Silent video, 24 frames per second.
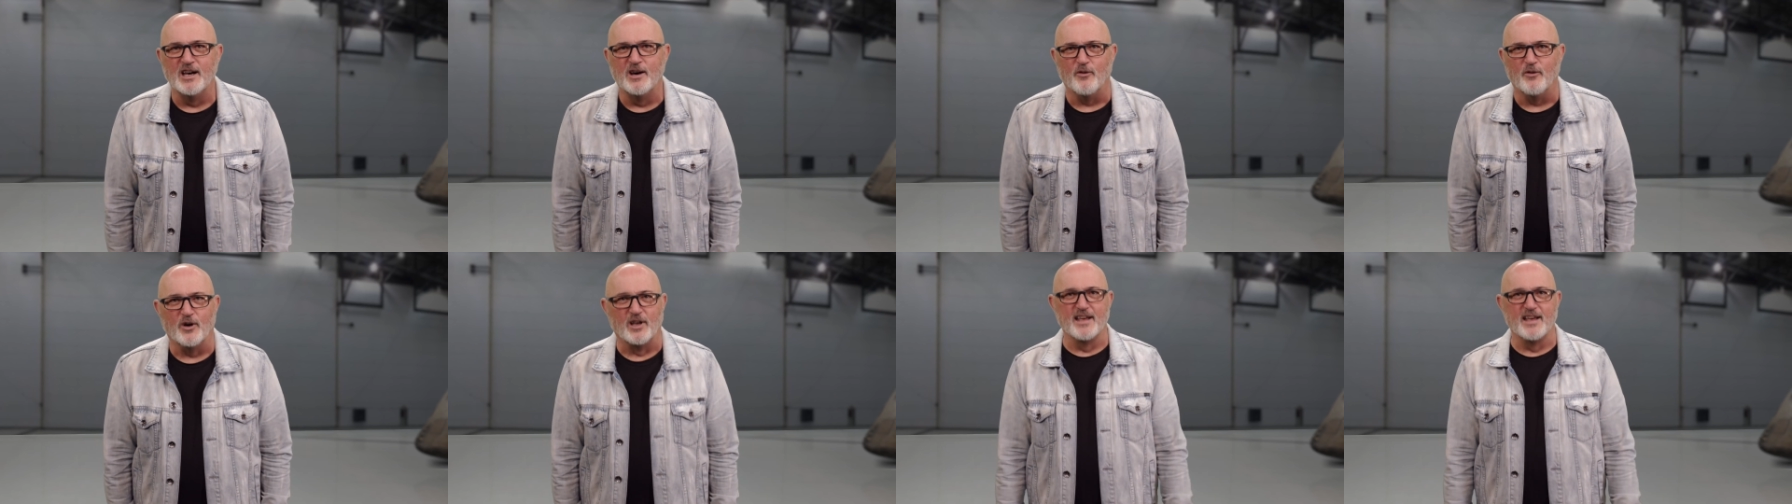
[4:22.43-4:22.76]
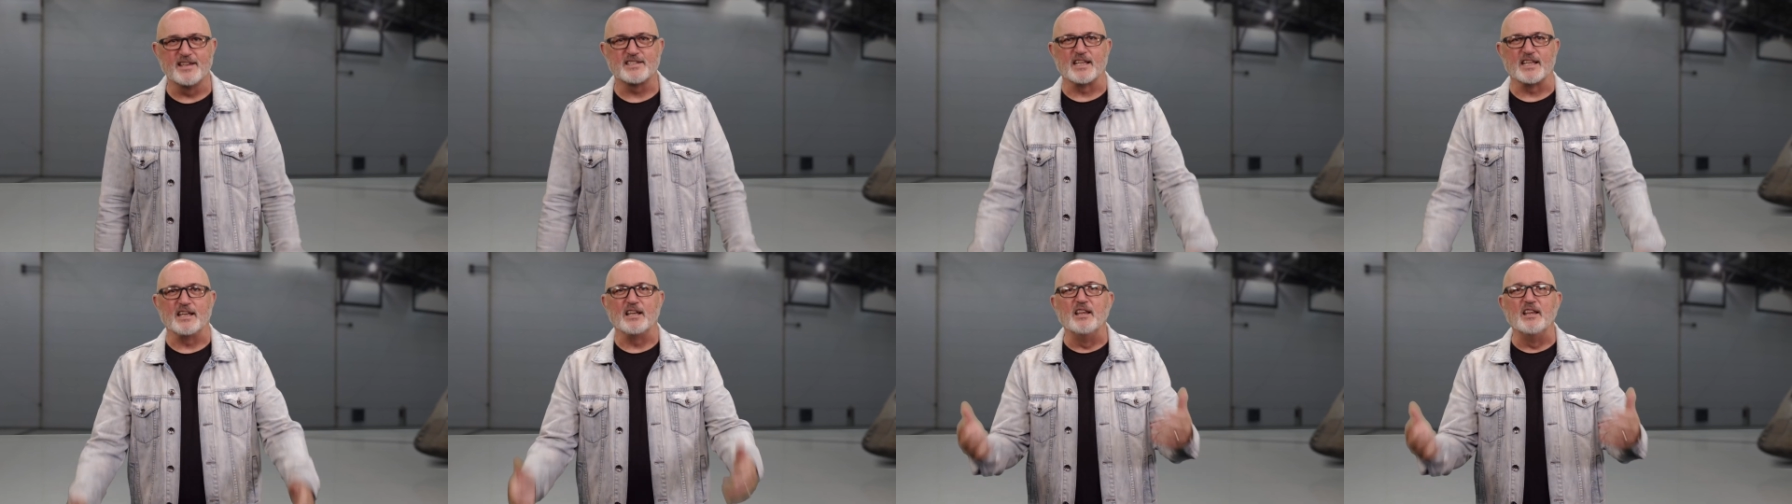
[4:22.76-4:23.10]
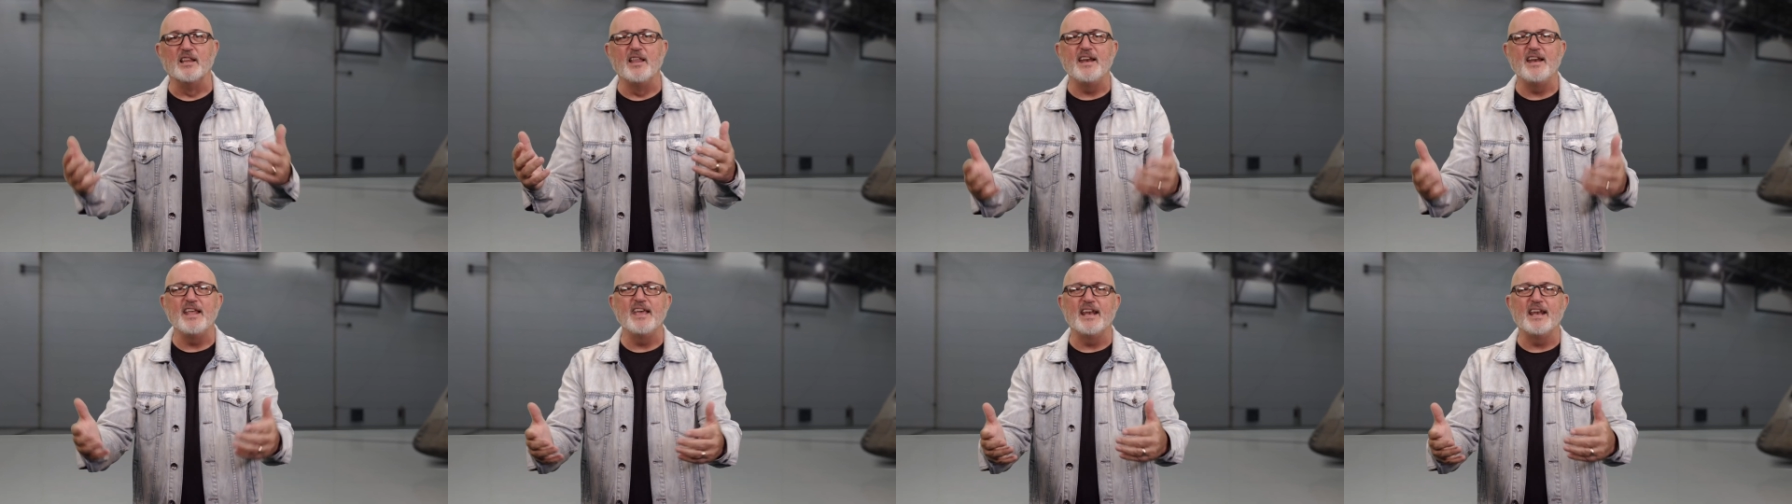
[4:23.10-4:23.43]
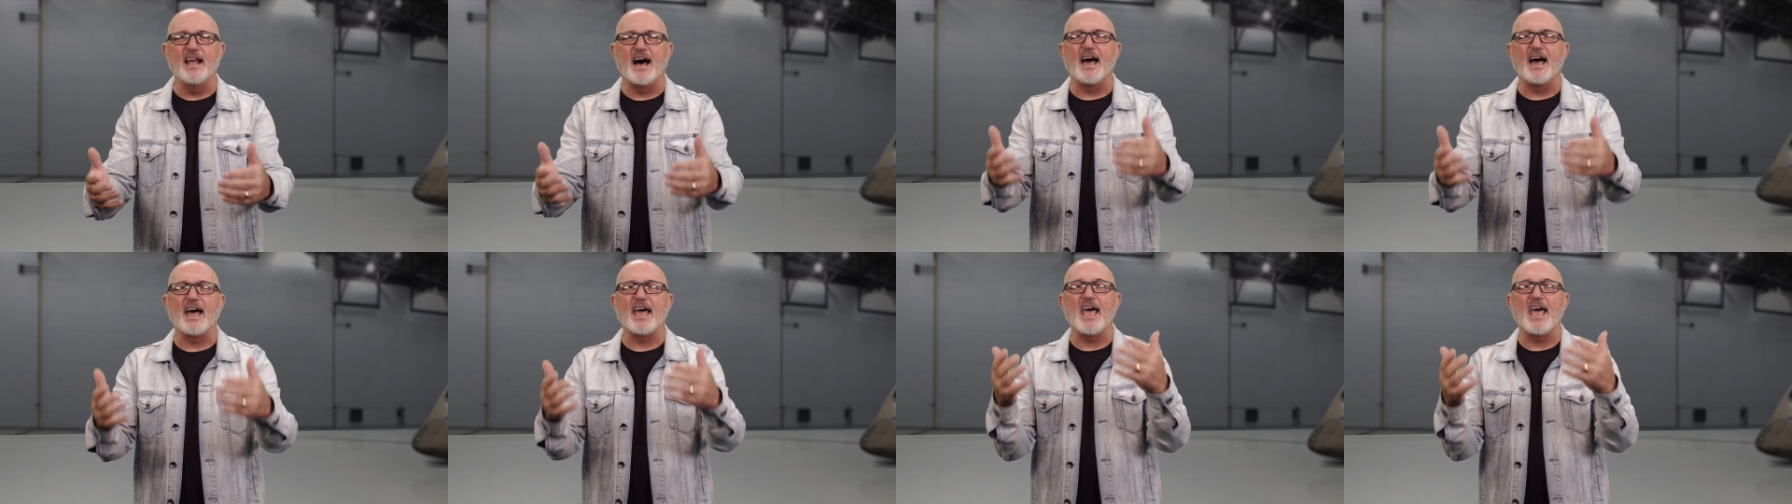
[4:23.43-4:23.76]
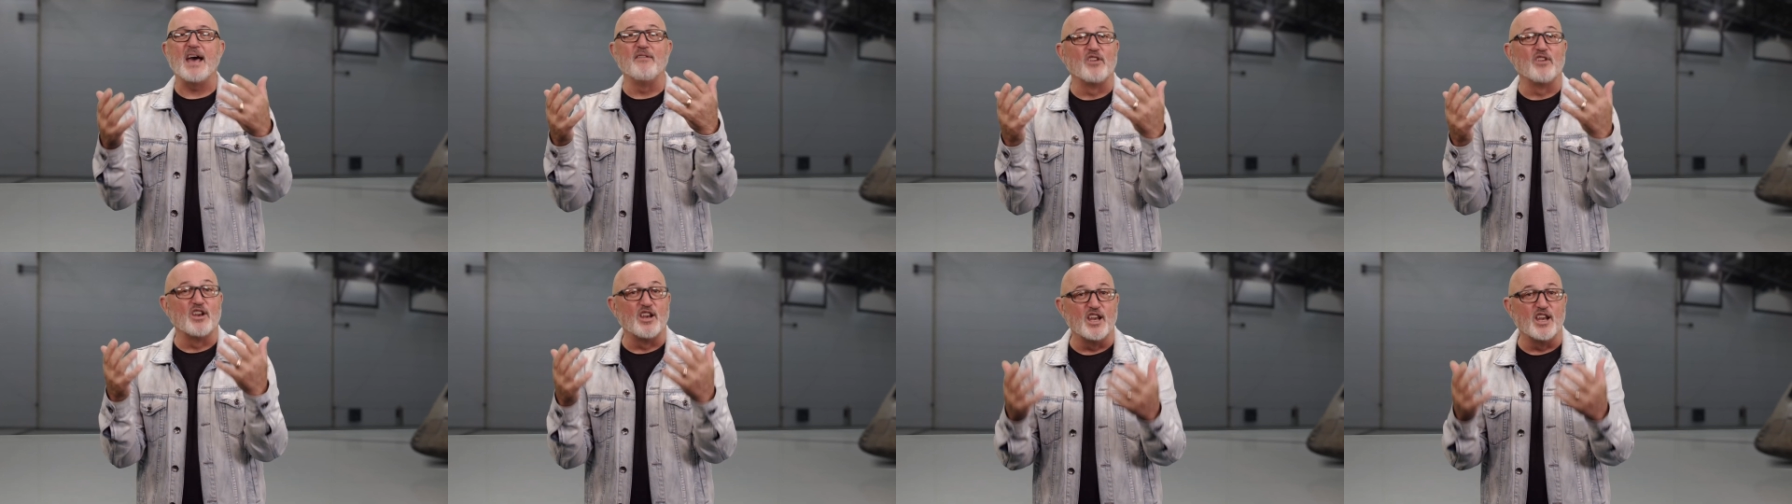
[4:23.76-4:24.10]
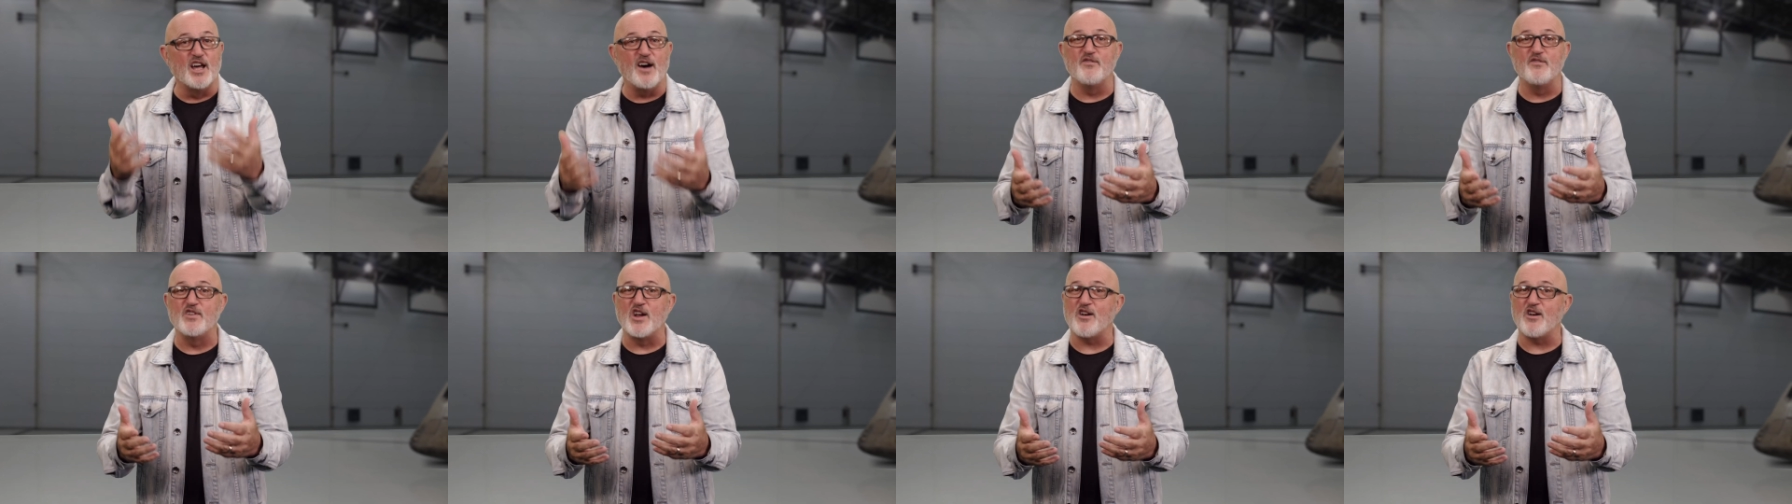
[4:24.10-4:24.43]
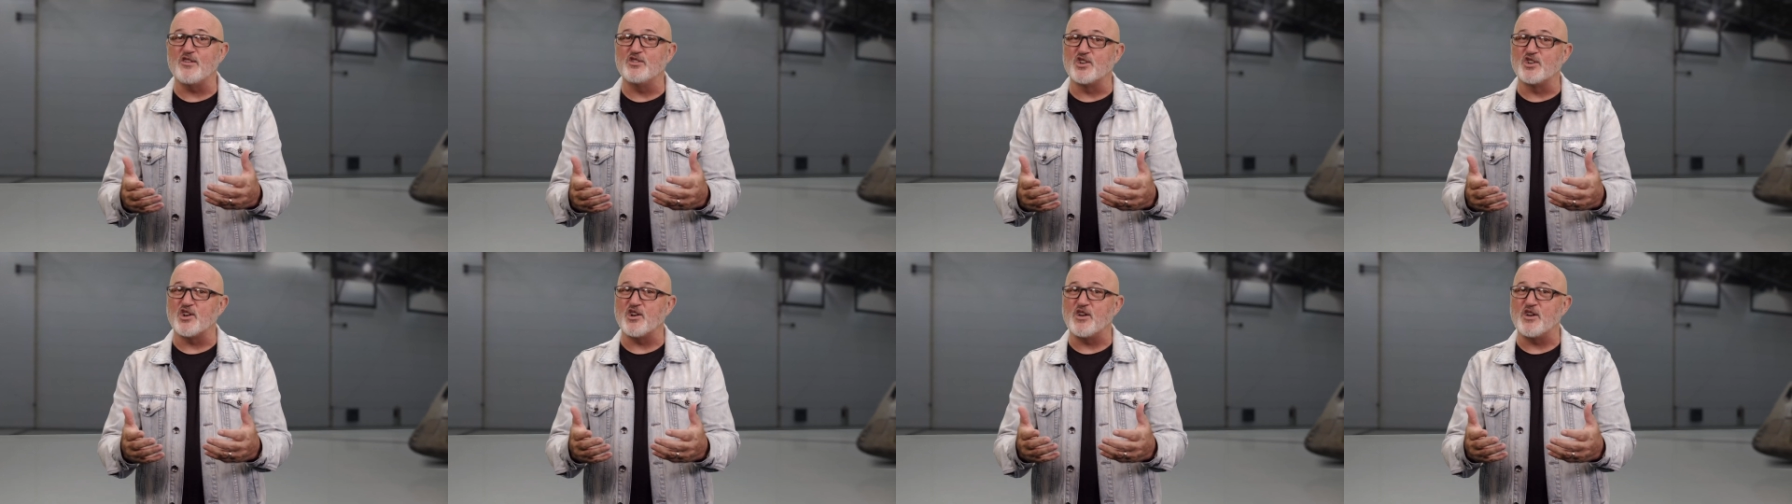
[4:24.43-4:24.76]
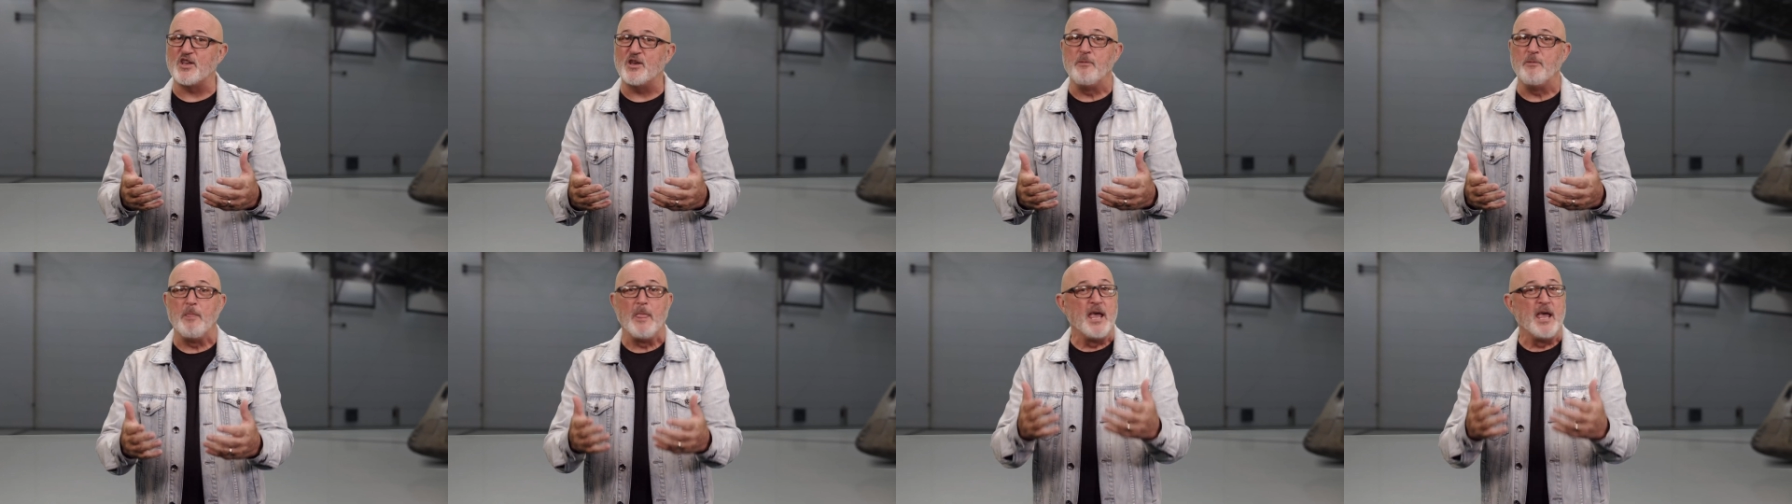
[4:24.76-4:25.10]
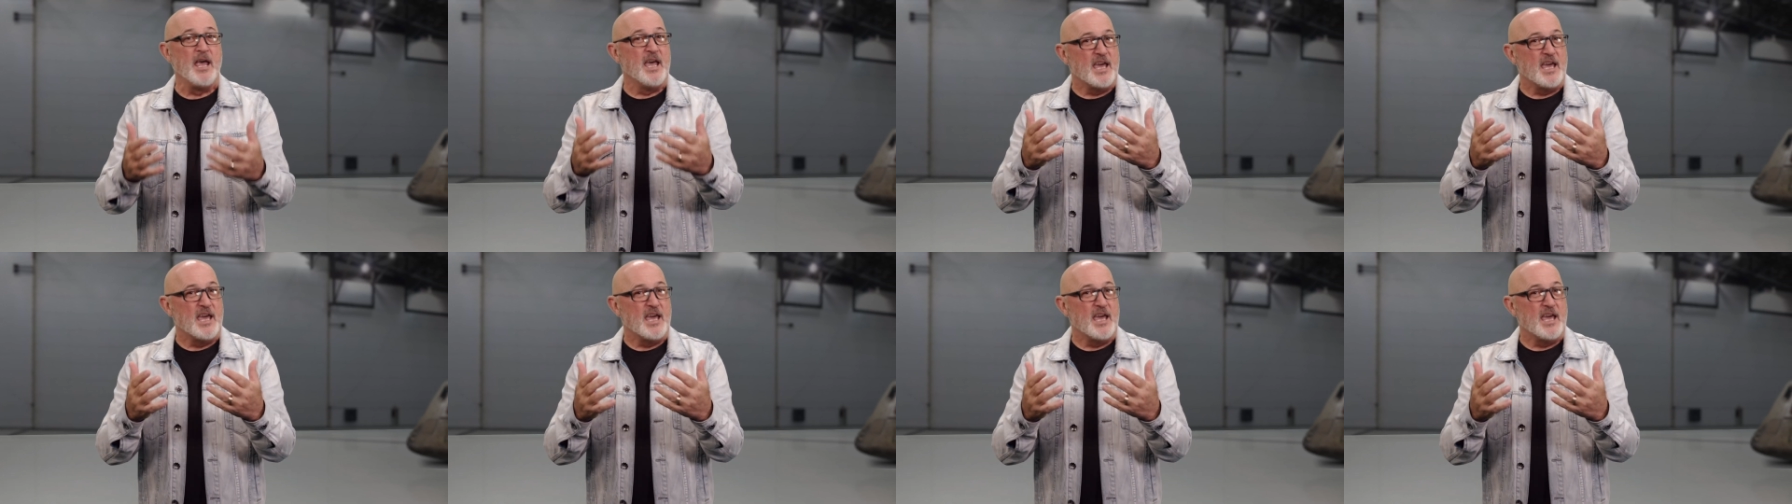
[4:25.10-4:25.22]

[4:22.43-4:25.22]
Well, listen, Lydia and I have loved our journey